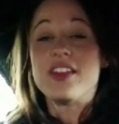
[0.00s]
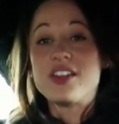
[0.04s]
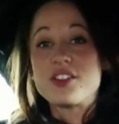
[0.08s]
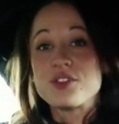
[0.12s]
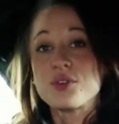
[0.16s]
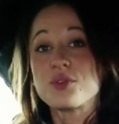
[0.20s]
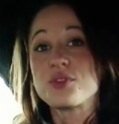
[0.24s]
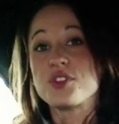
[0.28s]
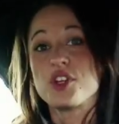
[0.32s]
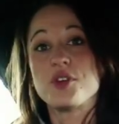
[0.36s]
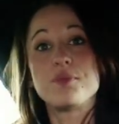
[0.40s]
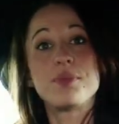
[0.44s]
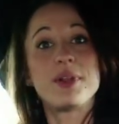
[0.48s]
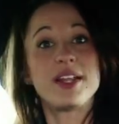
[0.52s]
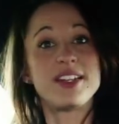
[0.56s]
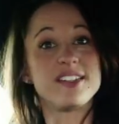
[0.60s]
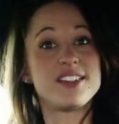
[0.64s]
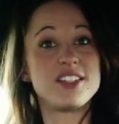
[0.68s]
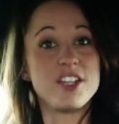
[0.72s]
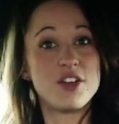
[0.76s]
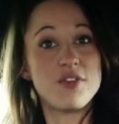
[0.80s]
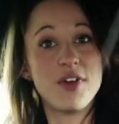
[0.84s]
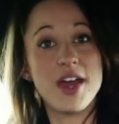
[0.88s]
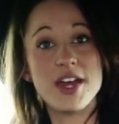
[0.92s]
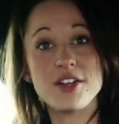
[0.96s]
there's also
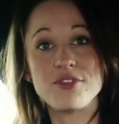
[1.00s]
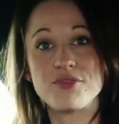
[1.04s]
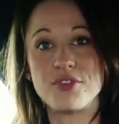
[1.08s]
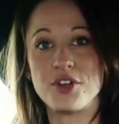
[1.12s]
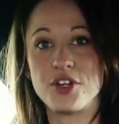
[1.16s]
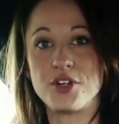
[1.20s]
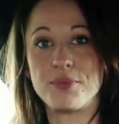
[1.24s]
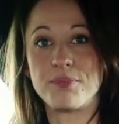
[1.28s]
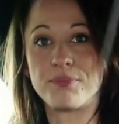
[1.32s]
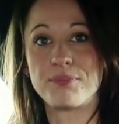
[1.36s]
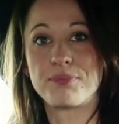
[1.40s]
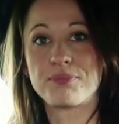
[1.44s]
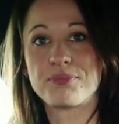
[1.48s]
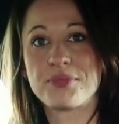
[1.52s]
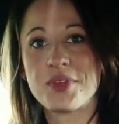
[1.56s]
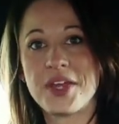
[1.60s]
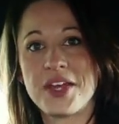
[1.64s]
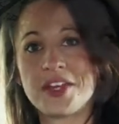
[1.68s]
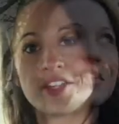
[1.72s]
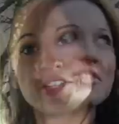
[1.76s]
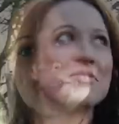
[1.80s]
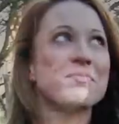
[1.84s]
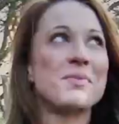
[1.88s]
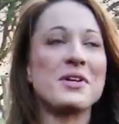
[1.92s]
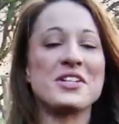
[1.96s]
plenty of headroom,
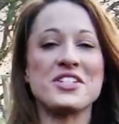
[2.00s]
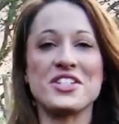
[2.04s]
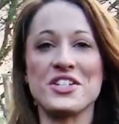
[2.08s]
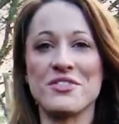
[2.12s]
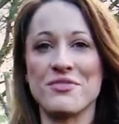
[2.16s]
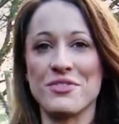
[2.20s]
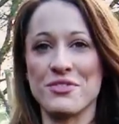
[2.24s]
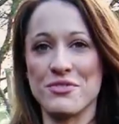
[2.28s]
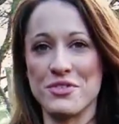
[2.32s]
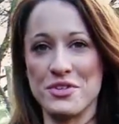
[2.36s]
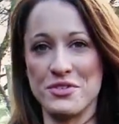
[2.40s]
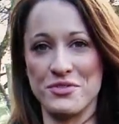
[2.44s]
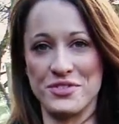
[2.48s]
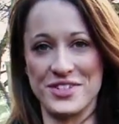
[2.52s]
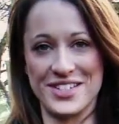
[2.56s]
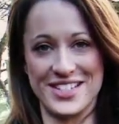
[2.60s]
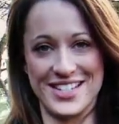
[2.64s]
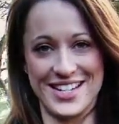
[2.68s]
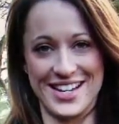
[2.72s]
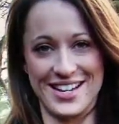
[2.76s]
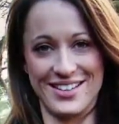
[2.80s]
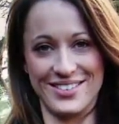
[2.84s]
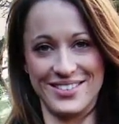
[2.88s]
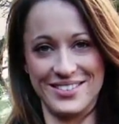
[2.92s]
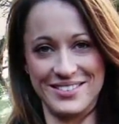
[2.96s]
especially if the roof is
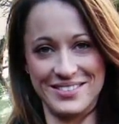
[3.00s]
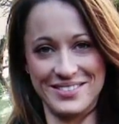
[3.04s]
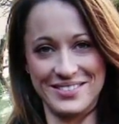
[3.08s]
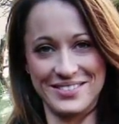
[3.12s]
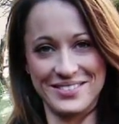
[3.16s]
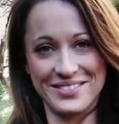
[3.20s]
down.